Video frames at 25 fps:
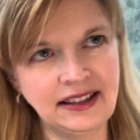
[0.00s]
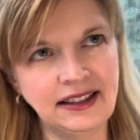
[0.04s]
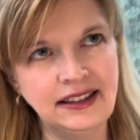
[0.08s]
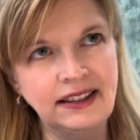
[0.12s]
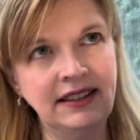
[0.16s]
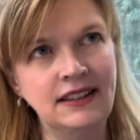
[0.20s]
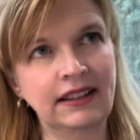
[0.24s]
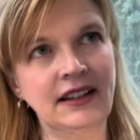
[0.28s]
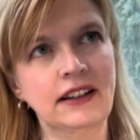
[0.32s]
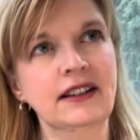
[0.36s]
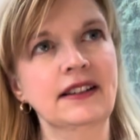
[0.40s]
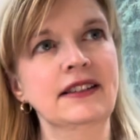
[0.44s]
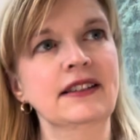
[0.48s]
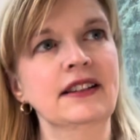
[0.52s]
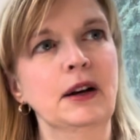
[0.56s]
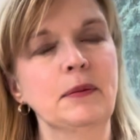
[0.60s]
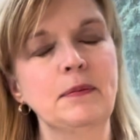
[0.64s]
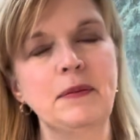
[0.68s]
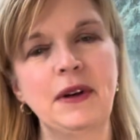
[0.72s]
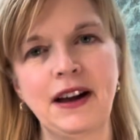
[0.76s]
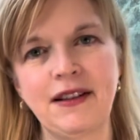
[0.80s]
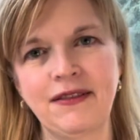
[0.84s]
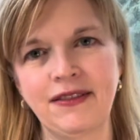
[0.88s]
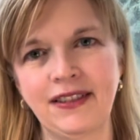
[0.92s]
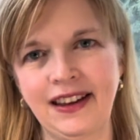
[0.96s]
sucks up
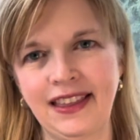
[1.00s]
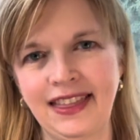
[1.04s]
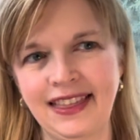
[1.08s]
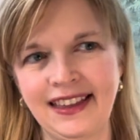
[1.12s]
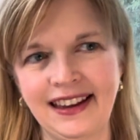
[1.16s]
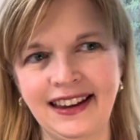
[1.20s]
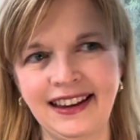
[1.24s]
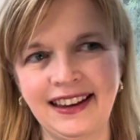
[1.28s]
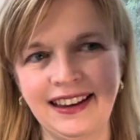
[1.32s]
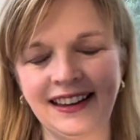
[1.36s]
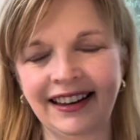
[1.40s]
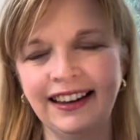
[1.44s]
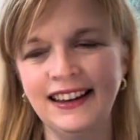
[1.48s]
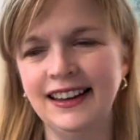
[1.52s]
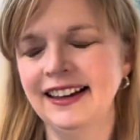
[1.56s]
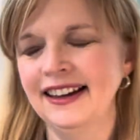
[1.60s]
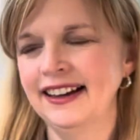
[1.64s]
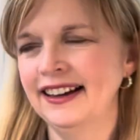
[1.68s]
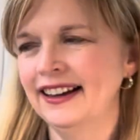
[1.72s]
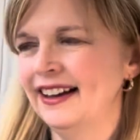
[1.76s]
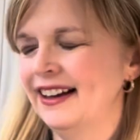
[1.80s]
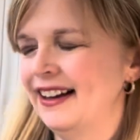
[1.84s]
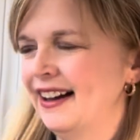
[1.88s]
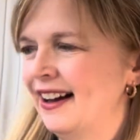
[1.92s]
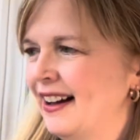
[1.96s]
everything,
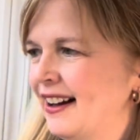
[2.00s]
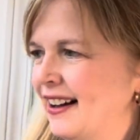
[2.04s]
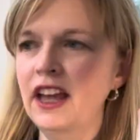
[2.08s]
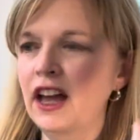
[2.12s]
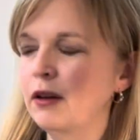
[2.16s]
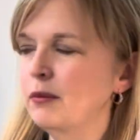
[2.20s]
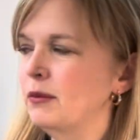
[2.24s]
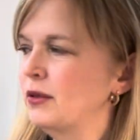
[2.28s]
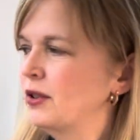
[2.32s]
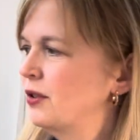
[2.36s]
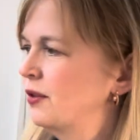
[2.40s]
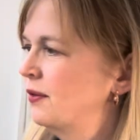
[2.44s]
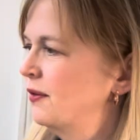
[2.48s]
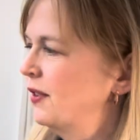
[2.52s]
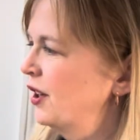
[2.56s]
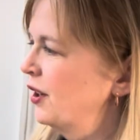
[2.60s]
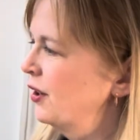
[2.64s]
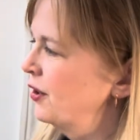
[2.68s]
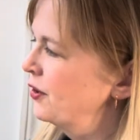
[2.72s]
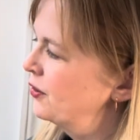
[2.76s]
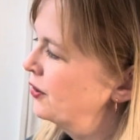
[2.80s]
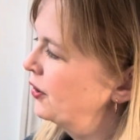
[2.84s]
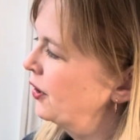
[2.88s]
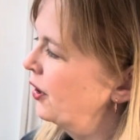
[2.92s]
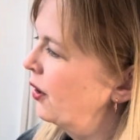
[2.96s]
the
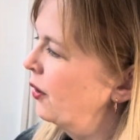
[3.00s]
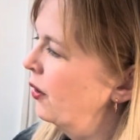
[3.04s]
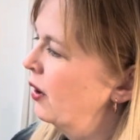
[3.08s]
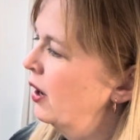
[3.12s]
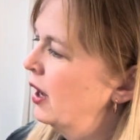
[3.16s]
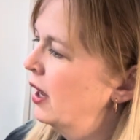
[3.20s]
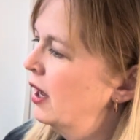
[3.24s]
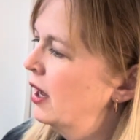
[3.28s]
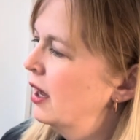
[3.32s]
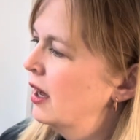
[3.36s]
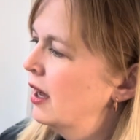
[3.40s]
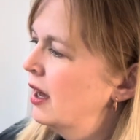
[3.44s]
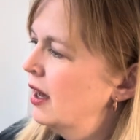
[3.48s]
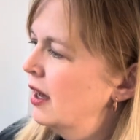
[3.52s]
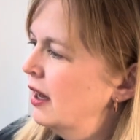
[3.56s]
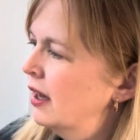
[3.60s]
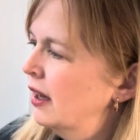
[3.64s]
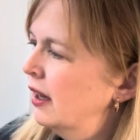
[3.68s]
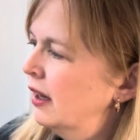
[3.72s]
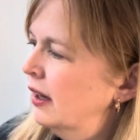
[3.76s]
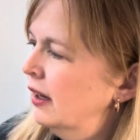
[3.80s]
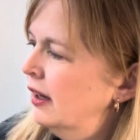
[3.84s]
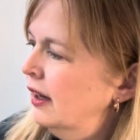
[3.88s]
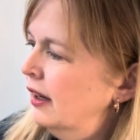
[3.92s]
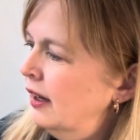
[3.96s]
atmosphere. So
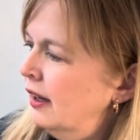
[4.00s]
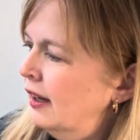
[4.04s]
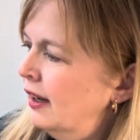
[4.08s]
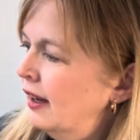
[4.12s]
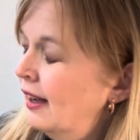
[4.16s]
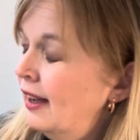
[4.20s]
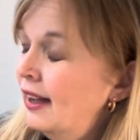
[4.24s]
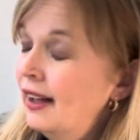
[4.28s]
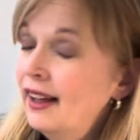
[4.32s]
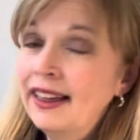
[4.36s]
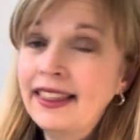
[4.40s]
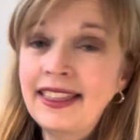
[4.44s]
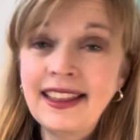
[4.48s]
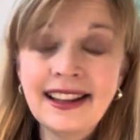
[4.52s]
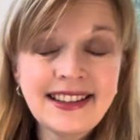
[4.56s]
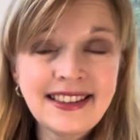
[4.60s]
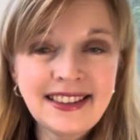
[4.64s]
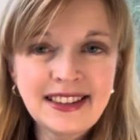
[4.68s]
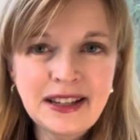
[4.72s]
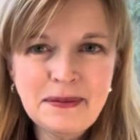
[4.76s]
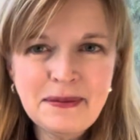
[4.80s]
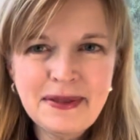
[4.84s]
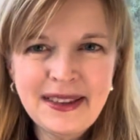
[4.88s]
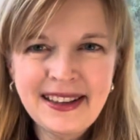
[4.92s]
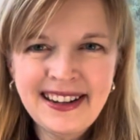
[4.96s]
that's
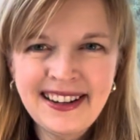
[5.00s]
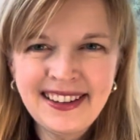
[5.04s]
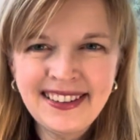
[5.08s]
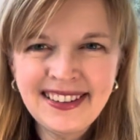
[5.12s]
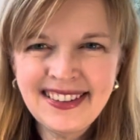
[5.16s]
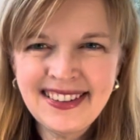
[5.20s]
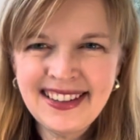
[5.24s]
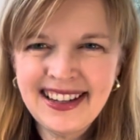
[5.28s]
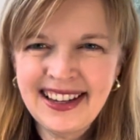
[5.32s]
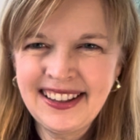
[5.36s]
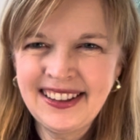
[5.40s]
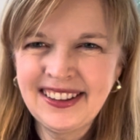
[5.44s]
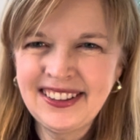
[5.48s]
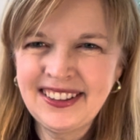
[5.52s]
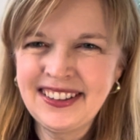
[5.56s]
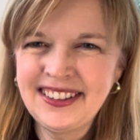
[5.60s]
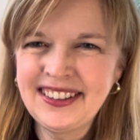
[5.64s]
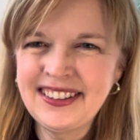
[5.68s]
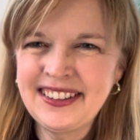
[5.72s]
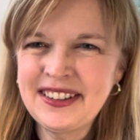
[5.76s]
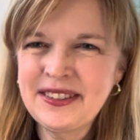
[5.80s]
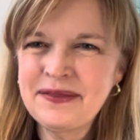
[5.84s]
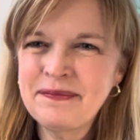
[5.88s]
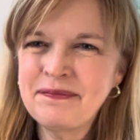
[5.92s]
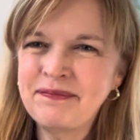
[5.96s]
something else I
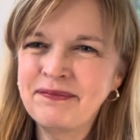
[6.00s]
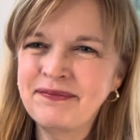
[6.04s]
learned.